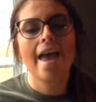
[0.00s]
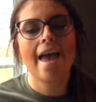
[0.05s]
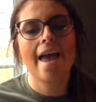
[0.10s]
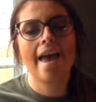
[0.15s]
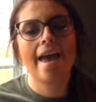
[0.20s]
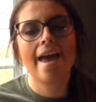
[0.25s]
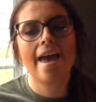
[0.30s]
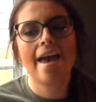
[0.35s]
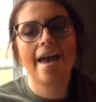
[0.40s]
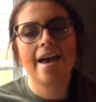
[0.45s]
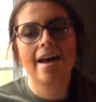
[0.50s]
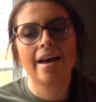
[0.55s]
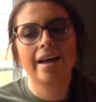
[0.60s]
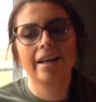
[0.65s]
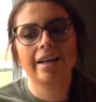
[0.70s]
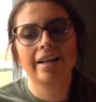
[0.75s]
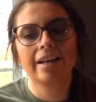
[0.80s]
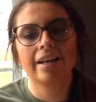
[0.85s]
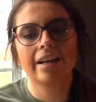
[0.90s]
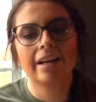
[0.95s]

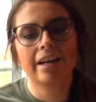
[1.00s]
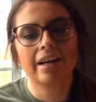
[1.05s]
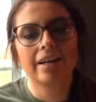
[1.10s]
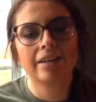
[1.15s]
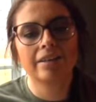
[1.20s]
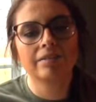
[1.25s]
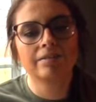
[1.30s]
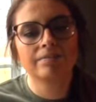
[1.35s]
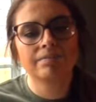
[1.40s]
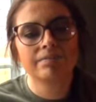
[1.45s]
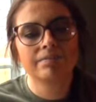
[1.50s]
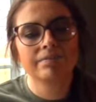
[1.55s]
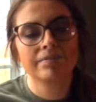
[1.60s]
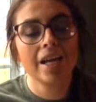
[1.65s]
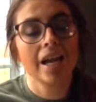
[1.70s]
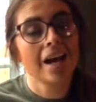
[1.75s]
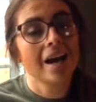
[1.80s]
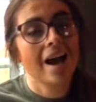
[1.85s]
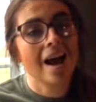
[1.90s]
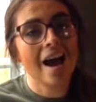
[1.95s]
And
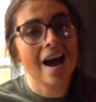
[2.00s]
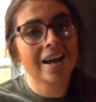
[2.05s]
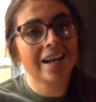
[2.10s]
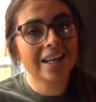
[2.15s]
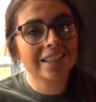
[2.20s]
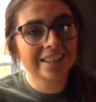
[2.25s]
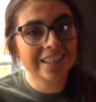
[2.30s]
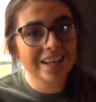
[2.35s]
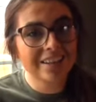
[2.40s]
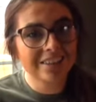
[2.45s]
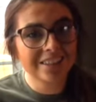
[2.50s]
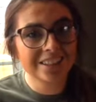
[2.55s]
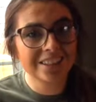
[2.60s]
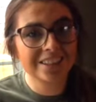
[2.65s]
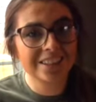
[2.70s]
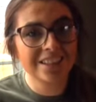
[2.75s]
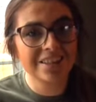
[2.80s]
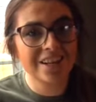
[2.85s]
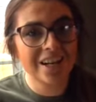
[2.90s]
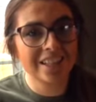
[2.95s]
yeah, I guess I'll
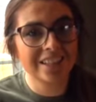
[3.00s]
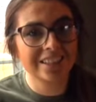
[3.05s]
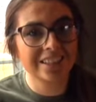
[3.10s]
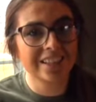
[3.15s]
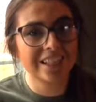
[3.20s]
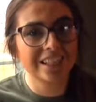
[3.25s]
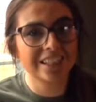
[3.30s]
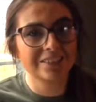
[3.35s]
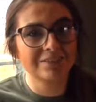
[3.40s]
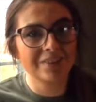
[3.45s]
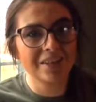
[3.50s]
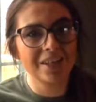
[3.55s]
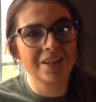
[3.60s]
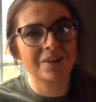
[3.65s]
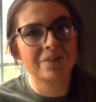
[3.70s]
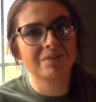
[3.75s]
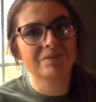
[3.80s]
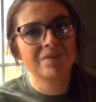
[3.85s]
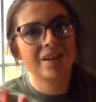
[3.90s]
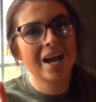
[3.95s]
just see you guys in the next
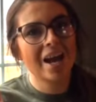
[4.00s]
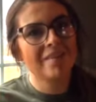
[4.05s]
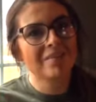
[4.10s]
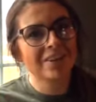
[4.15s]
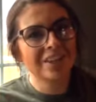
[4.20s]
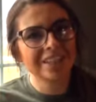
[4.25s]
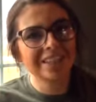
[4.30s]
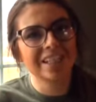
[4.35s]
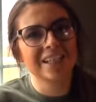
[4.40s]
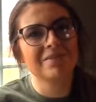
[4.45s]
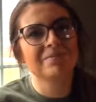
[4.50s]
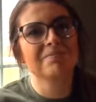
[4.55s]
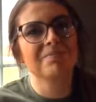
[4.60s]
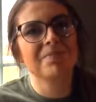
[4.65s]
video. Have a great day.